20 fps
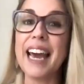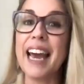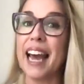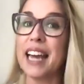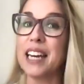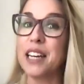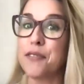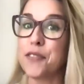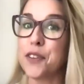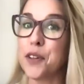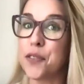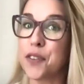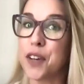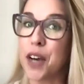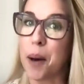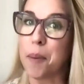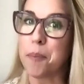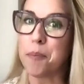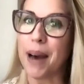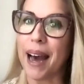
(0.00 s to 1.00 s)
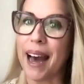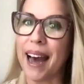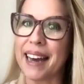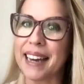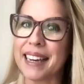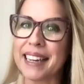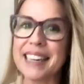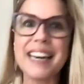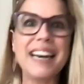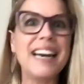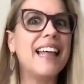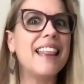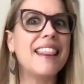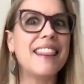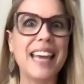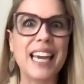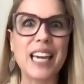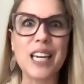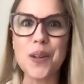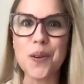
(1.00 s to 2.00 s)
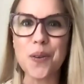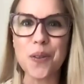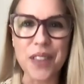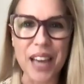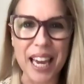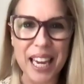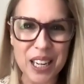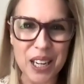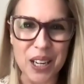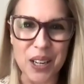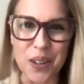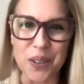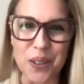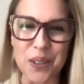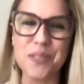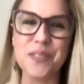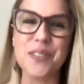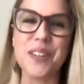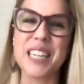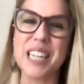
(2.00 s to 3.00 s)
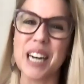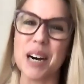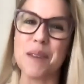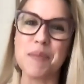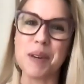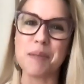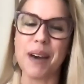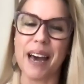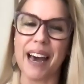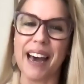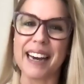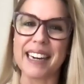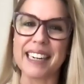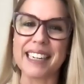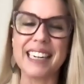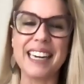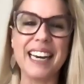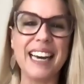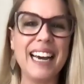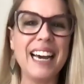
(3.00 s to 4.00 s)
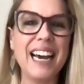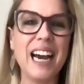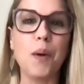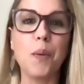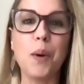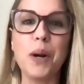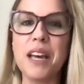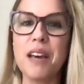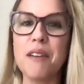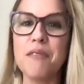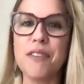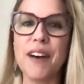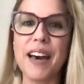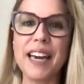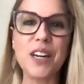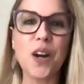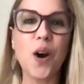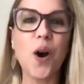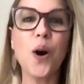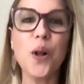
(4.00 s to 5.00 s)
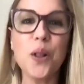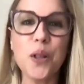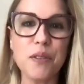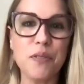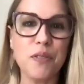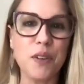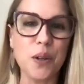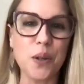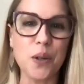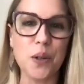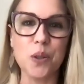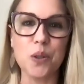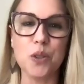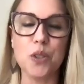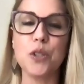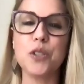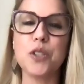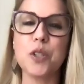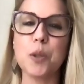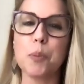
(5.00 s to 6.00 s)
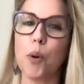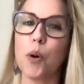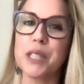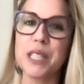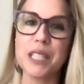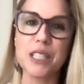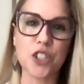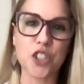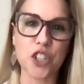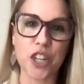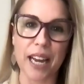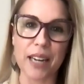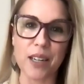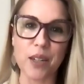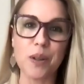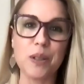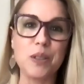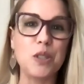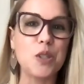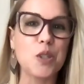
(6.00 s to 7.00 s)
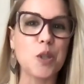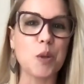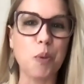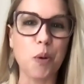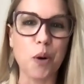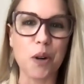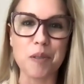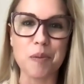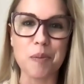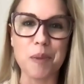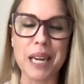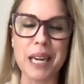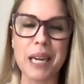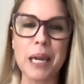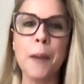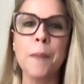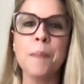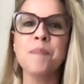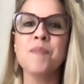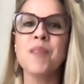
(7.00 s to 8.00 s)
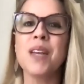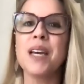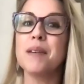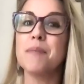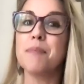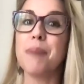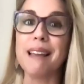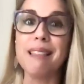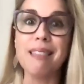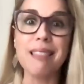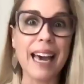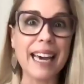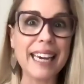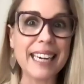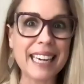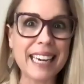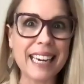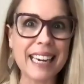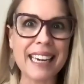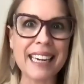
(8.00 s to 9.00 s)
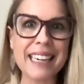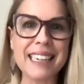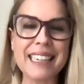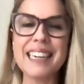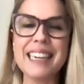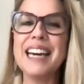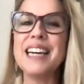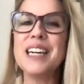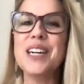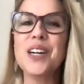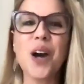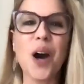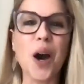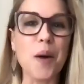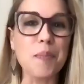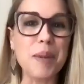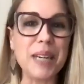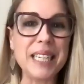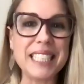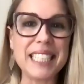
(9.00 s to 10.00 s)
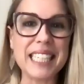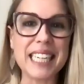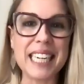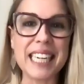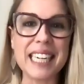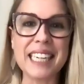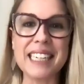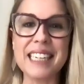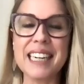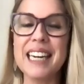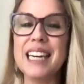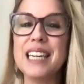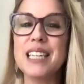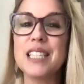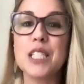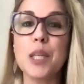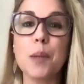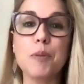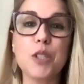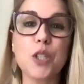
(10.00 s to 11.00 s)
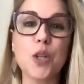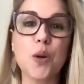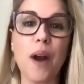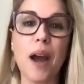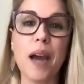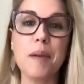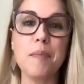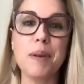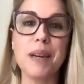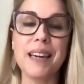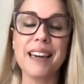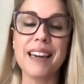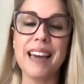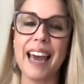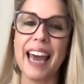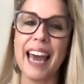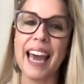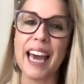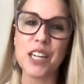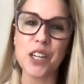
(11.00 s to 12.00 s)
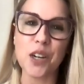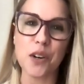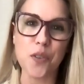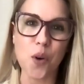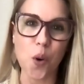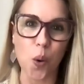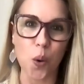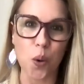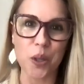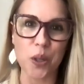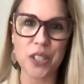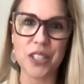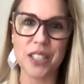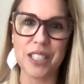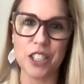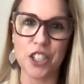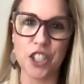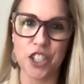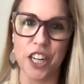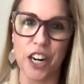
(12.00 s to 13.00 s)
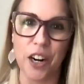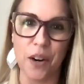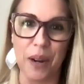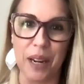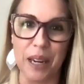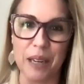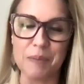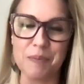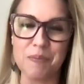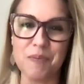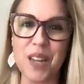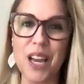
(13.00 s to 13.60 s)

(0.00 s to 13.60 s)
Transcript: And if you've come back, thank you for coming back. I want to invite all of you to support this channel and to support me by liking, commenting, subscribing, and of course, sharing.